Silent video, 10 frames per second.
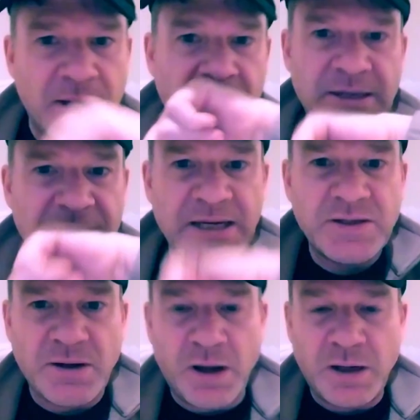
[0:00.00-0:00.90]
and
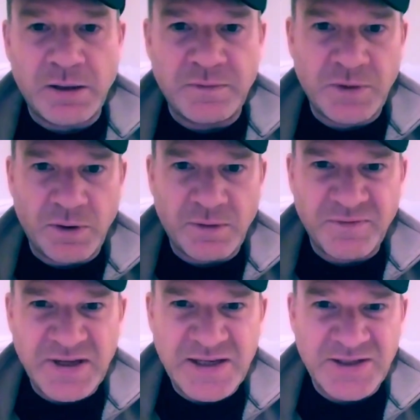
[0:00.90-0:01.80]
eat all of your
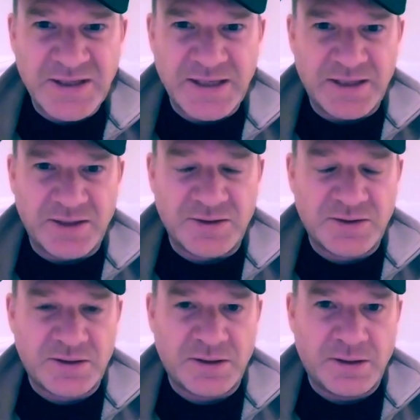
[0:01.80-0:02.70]
feces.